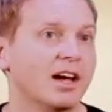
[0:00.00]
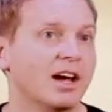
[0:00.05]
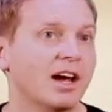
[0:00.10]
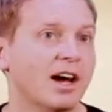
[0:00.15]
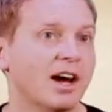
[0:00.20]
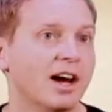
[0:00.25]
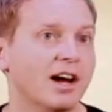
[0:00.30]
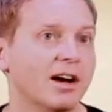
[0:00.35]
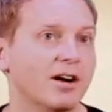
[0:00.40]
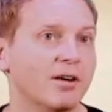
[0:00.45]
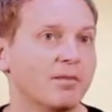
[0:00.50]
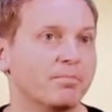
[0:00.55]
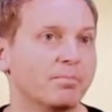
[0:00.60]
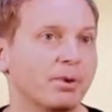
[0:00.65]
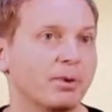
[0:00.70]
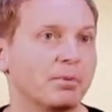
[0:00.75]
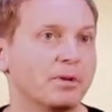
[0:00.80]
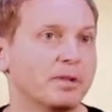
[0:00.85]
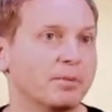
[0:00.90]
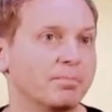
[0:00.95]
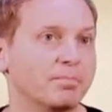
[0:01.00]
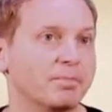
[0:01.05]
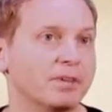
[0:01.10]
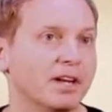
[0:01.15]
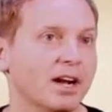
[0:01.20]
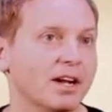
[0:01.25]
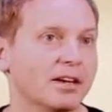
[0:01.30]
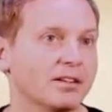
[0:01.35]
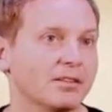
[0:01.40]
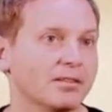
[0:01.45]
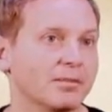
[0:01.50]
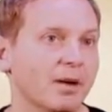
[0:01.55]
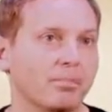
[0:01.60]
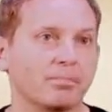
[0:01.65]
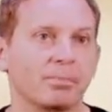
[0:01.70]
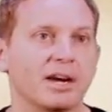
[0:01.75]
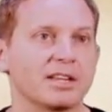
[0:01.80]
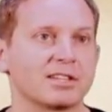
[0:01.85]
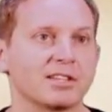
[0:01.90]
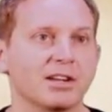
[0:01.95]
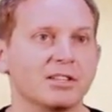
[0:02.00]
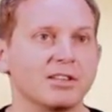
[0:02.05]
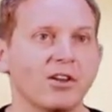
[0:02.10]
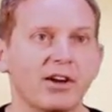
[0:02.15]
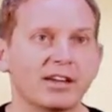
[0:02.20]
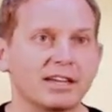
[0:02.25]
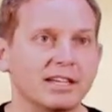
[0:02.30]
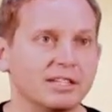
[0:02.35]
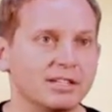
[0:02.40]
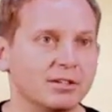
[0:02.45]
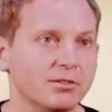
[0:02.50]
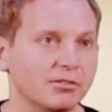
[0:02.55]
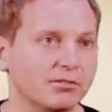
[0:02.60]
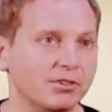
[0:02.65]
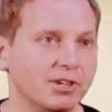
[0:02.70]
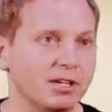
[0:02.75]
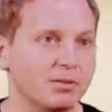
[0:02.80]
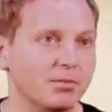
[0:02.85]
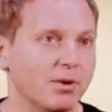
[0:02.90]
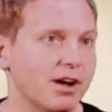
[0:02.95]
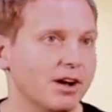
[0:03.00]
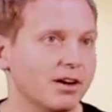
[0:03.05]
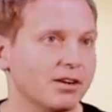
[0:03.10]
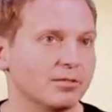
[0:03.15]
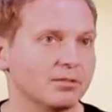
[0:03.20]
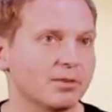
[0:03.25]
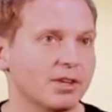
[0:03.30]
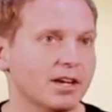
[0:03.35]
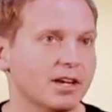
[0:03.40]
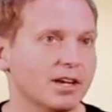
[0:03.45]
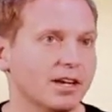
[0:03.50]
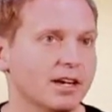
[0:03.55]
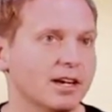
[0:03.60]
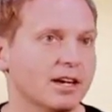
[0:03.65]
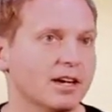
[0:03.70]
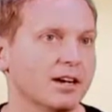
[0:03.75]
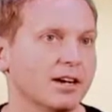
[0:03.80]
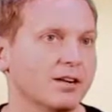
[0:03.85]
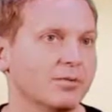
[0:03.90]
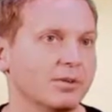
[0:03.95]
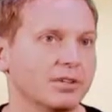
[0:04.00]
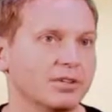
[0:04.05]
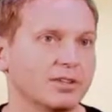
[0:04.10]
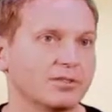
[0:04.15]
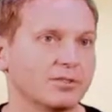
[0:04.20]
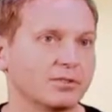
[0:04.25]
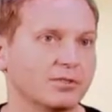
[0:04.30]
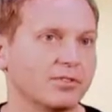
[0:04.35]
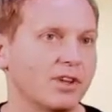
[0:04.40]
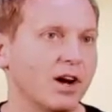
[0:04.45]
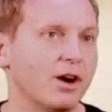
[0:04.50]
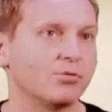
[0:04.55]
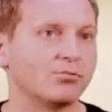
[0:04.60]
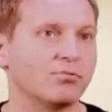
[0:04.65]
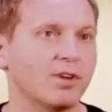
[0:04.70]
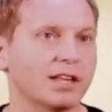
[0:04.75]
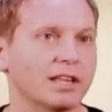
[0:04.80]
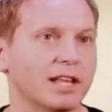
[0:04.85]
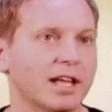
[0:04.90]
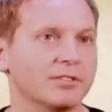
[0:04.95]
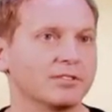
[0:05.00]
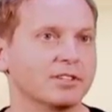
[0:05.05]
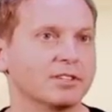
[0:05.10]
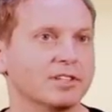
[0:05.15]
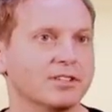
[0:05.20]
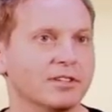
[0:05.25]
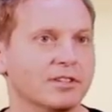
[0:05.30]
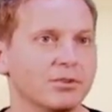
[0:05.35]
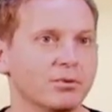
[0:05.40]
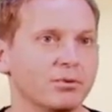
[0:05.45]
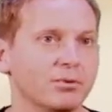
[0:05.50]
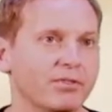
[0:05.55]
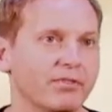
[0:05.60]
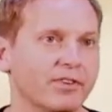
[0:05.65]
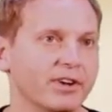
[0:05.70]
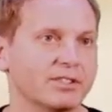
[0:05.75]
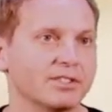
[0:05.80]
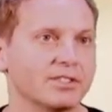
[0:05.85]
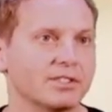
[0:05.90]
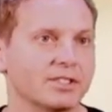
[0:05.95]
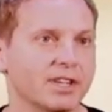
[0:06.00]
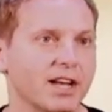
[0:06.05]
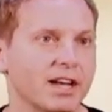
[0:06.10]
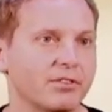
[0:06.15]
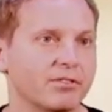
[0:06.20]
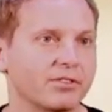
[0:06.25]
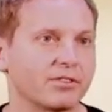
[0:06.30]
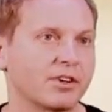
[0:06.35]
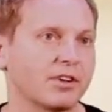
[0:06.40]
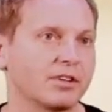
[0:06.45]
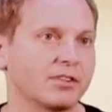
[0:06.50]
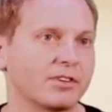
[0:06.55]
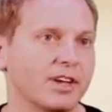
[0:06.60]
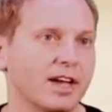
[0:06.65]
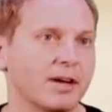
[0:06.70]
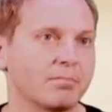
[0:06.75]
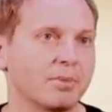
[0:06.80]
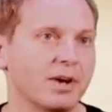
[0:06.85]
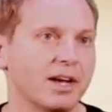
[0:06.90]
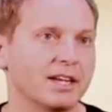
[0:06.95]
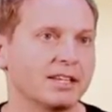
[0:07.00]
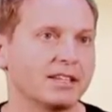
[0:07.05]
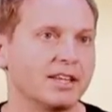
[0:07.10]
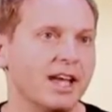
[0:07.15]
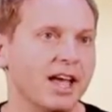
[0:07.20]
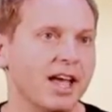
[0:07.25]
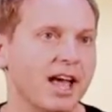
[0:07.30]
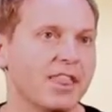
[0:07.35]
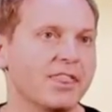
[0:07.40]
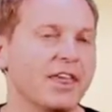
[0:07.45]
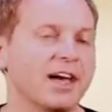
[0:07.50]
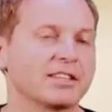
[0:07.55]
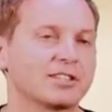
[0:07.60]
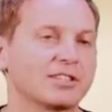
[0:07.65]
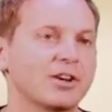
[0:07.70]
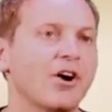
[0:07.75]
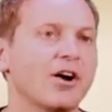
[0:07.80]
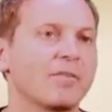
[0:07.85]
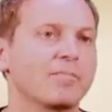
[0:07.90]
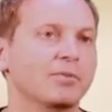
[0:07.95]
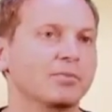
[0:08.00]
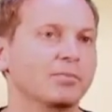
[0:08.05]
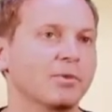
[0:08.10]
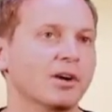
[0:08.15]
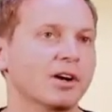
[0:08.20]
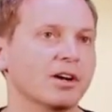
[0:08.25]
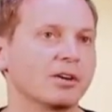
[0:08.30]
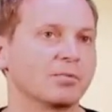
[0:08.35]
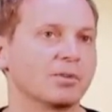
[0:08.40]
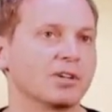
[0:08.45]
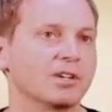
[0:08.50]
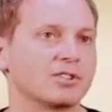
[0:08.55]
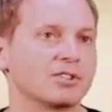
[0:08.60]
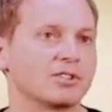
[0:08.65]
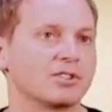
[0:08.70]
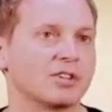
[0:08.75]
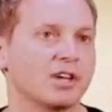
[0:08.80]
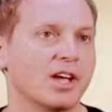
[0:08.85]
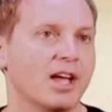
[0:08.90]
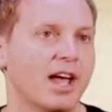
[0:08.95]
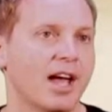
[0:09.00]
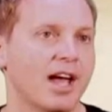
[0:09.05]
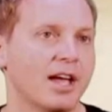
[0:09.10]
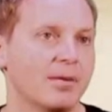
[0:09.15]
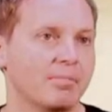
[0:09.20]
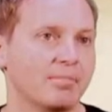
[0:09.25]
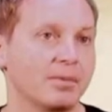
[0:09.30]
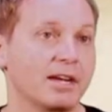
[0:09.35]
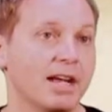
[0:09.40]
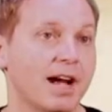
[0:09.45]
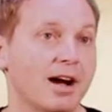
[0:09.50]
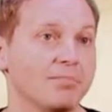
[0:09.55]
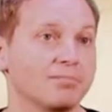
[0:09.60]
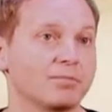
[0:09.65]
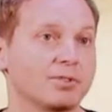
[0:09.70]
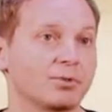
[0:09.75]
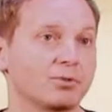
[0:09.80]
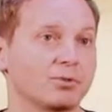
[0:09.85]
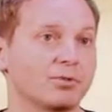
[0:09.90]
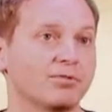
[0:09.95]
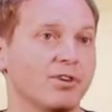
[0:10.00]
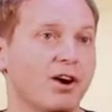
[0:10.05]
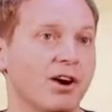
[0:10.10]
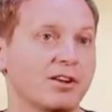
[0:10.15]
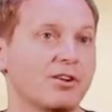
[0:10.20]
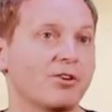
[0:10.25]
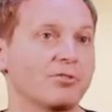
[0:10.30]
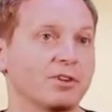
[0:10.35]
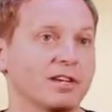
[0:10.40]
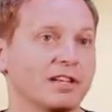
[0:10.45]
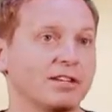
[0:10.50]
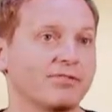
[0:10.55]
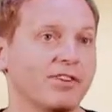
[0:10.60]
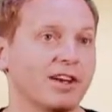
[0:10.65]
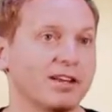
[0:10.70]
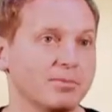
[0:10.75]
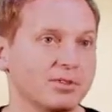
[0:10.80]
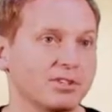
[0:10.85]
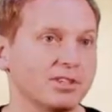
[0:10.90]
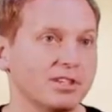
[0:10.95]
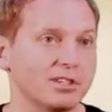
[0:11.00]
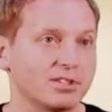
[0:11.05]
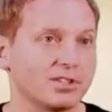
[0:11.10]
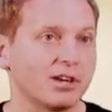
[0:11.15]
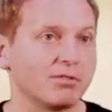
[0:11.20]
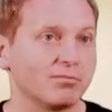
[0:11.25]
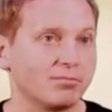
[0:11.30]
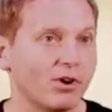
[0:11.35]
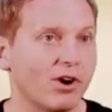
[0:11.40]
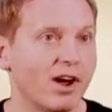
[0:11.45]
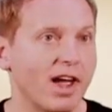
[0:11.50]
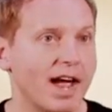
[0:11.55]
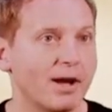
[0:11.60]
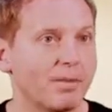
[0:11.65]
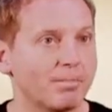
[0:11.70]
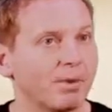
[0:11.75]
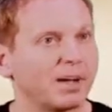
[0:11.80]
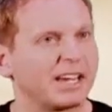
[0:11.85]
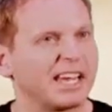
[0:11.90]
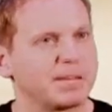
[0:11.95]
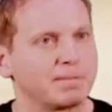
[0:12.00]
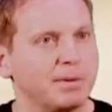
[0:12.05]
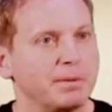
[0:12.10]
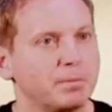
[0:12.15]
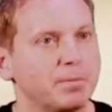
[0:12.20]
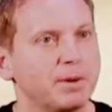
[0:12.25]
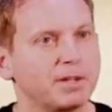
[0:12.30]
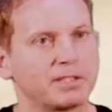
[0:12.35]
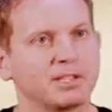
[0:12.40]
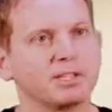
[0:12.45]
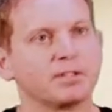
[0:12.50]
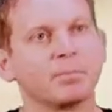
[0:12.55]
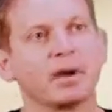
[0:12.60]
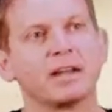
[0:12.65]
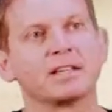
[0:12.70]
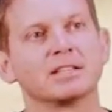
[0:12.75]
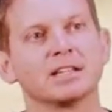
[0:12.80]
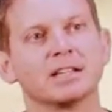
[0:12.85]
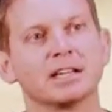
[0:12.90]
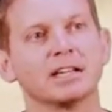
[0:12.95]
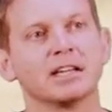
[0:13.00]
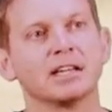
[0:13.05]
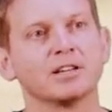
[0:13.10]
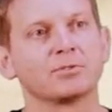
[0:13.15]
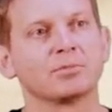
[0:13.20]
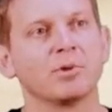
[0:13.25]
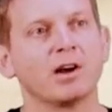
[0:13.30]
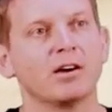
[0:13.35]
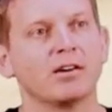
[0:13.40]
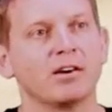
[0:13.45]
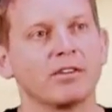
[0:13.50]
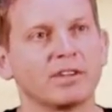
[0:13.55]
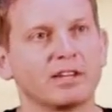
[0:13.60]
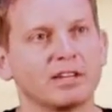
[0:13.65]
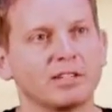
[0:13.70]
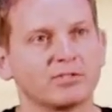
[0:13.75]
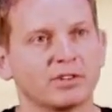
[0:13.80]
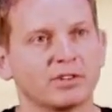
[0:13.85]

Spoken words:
Probably brands like Nike do it really well with sort of the whole Run London and the North versus South kind of campaign. That type of work which becomes sort of iconically famous in its own right, but gets people participating in it as well. I think